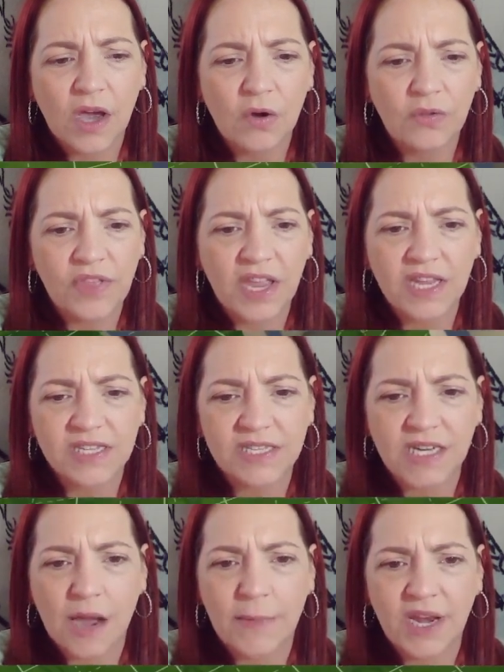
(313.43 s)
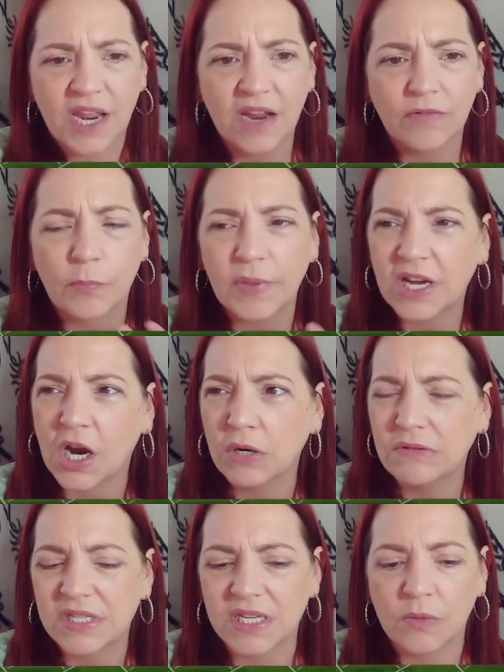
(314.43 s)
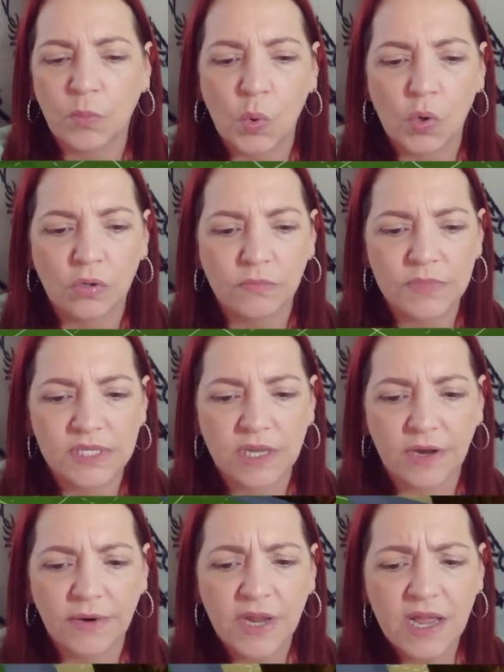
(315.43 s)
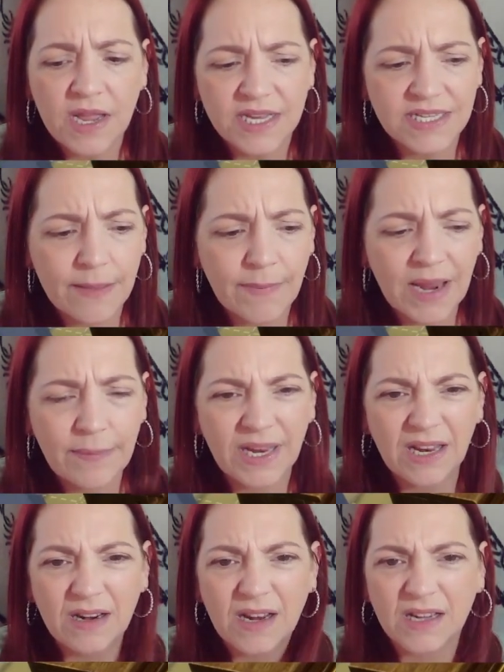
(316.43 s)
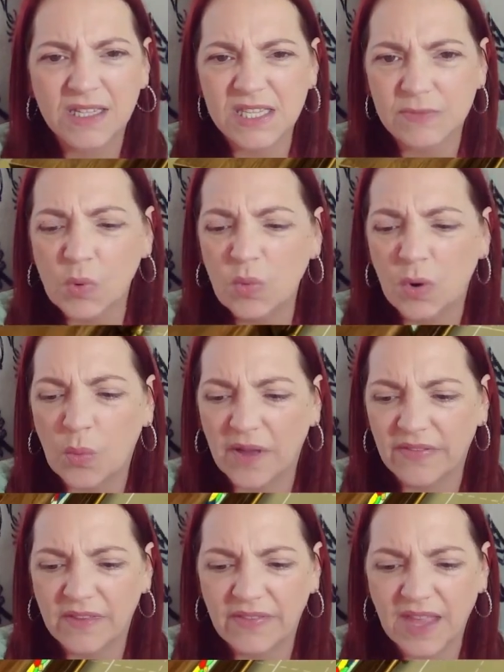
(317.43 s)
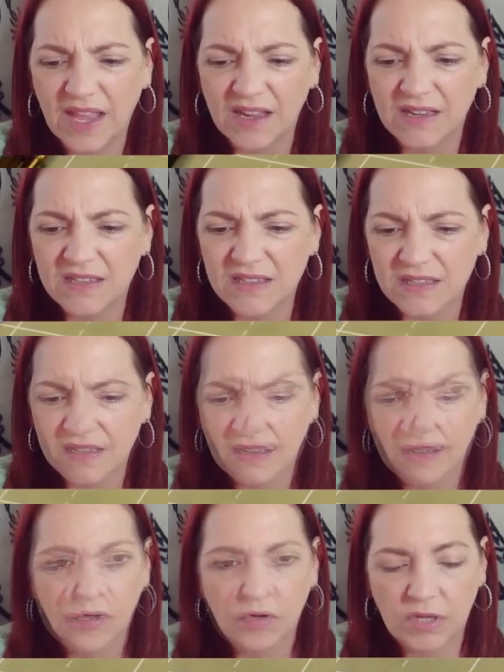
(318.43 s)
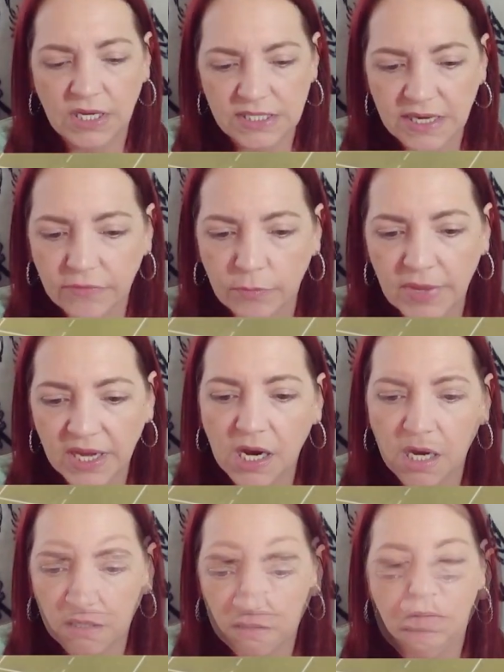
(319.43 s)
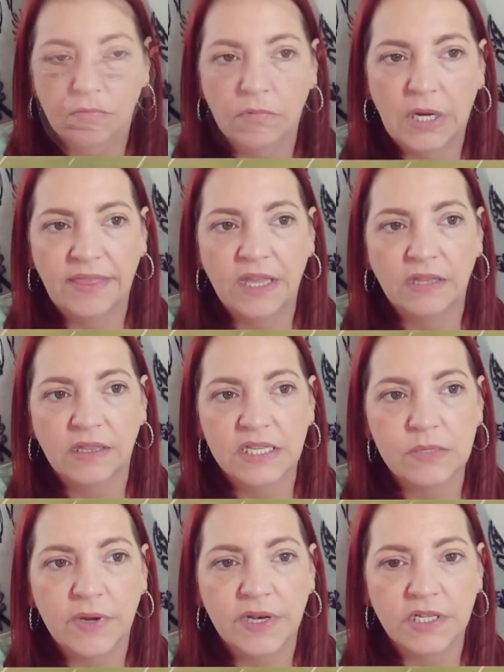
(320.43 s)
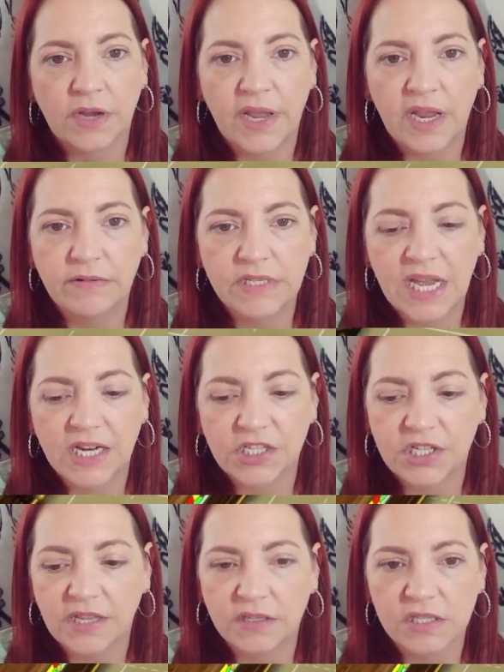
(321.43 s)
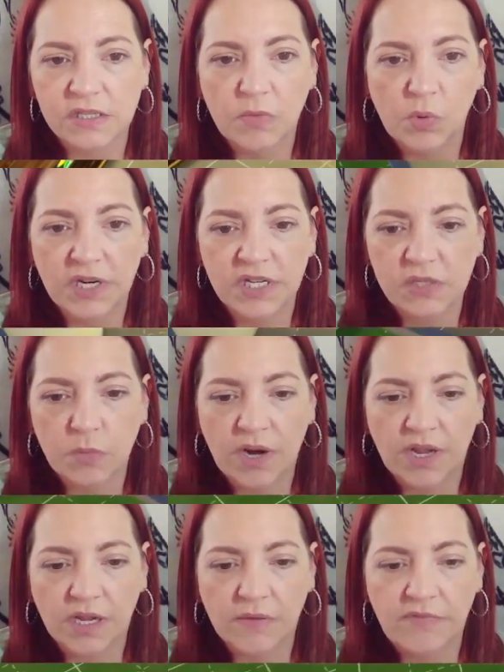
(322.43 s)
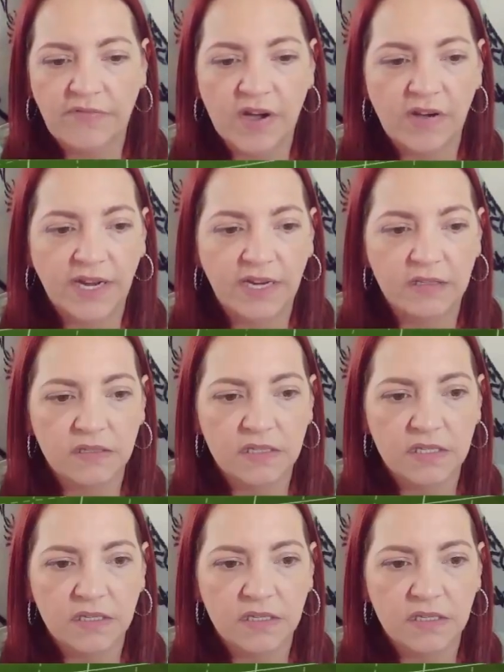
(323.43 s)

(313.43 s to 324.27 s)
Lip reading: thing is to come in here and be cozy and warm. So is there maybe like a smaller one than this? Well, that's even bigger. Well, I think this window here is actually the smallest one I can find.